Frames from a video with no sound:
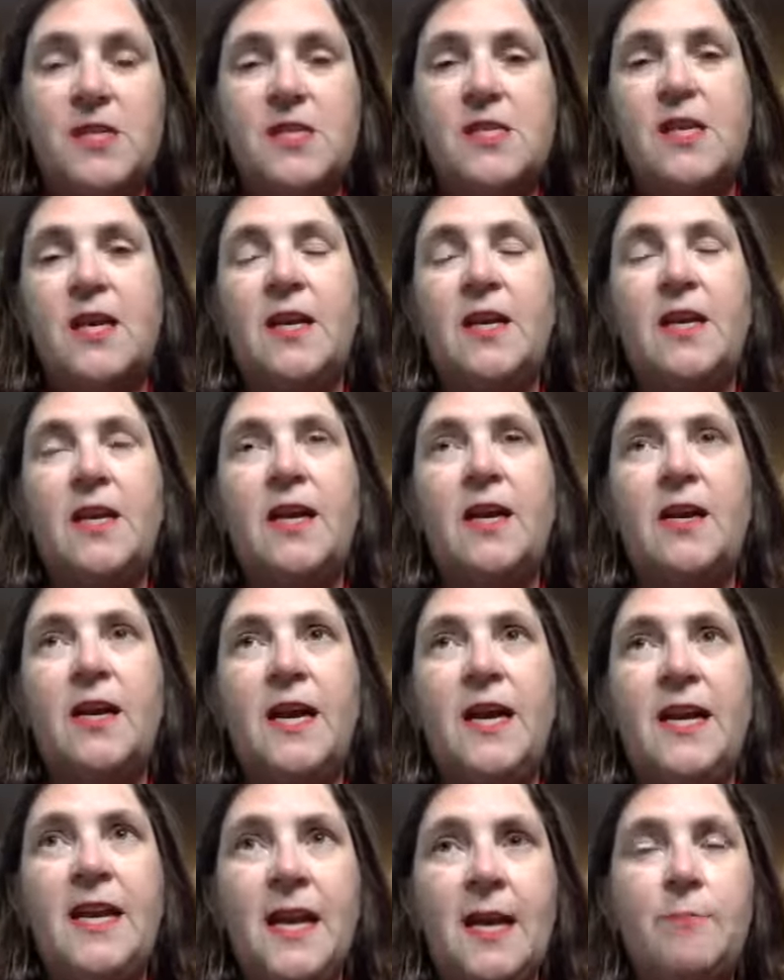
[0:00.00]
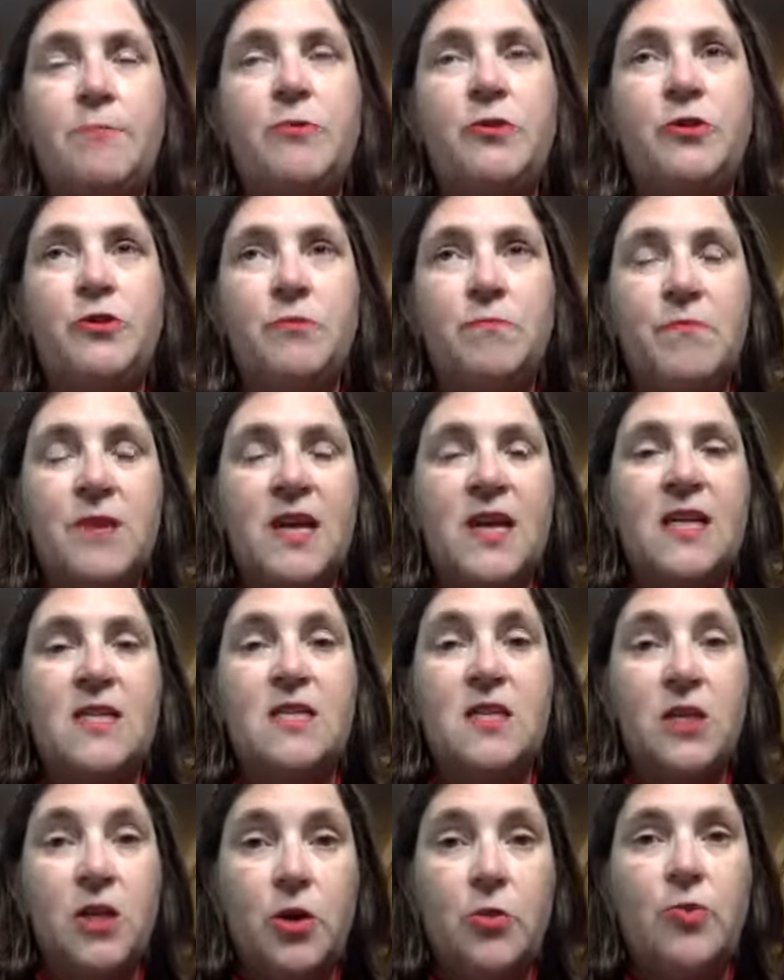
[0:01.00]
It enabled me
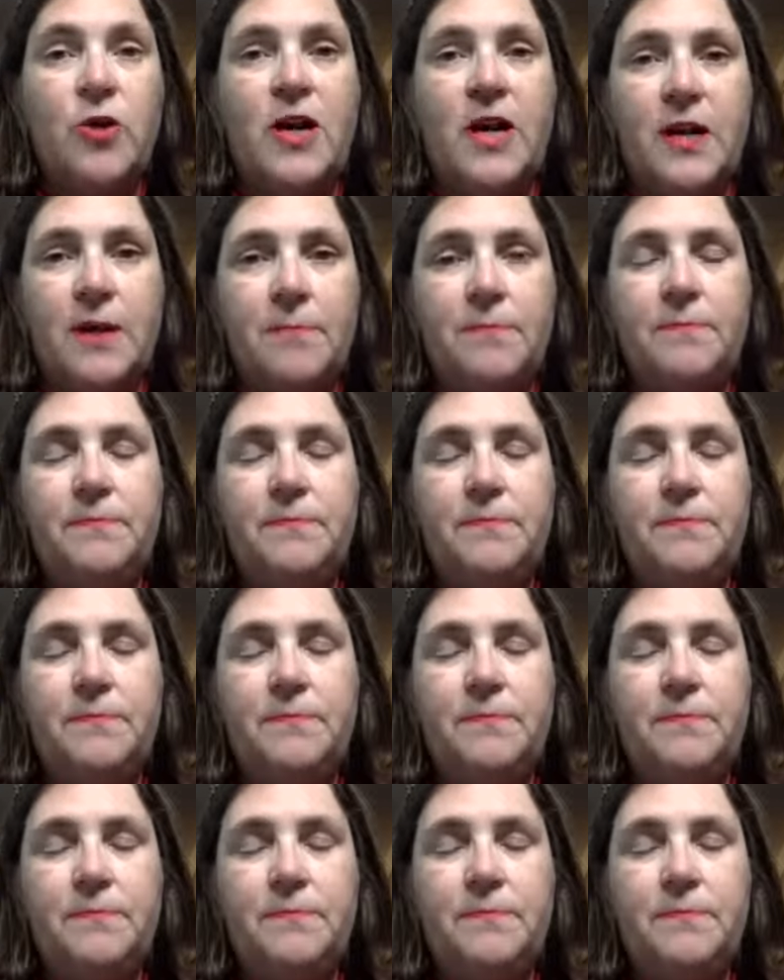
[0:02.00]
to go on